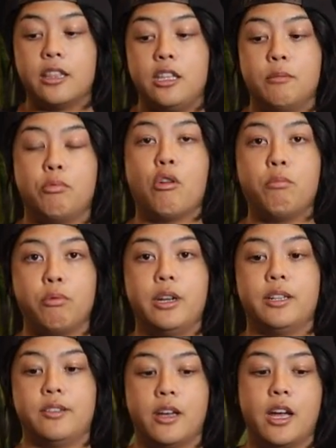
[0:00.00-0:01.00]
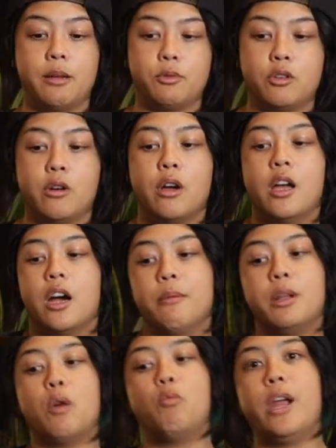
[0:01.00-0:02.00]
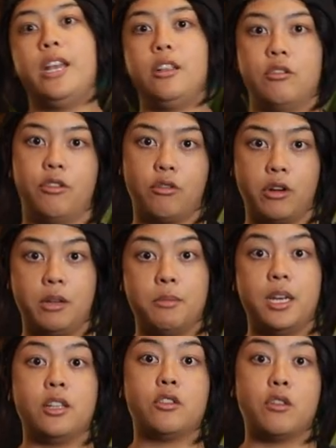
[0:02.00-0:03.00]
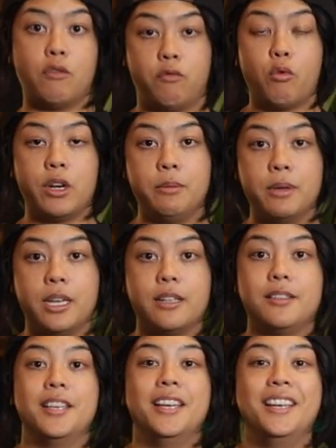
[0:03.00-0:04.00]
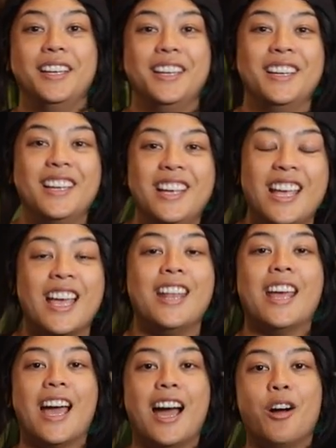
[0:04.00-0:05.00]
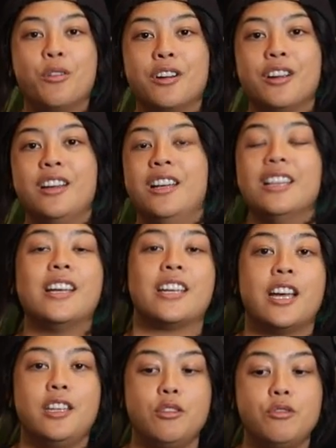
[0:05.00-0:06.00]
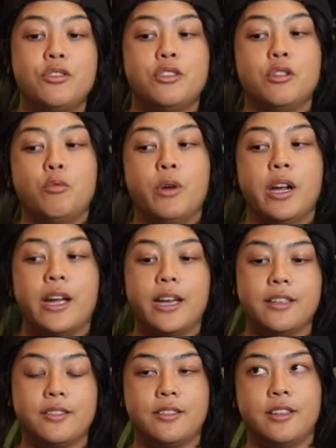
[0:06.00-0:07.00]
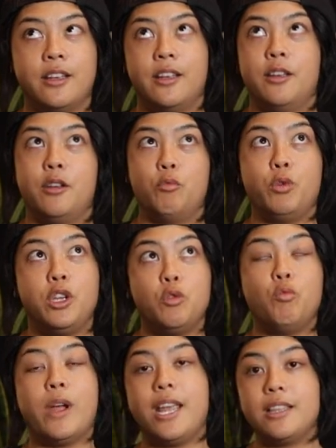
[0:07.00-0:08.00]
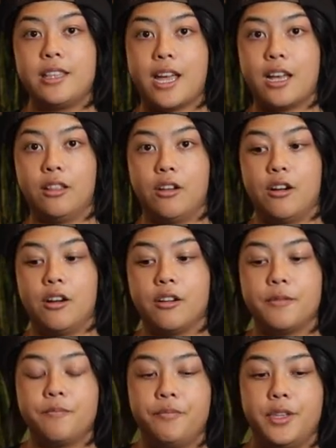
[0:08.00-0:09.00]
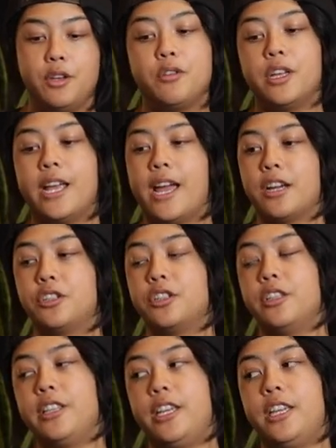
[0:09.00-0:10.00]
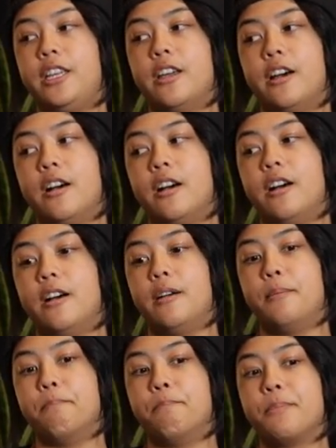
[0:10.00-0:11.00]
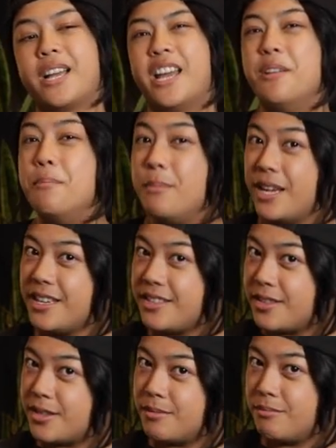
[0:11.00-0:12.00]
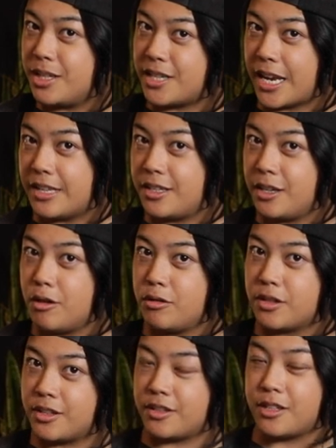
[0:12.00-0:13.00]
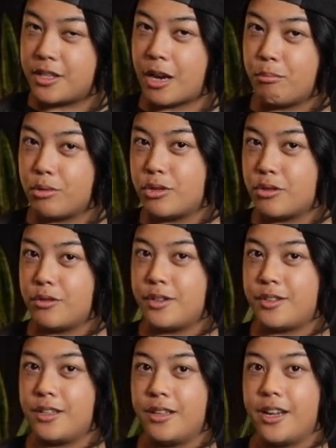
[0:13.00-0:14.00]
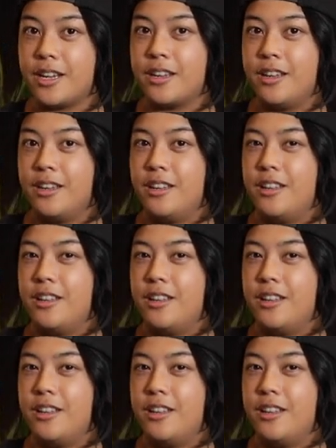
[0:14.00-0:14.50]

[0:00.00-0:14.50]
at the appropriate time. So I'm not waiting till thirty minutes, forty minutes, an hour like I used to. Whereas when you wait that long, you could actually um, kind of miss the tasting notes because the temperature isn't like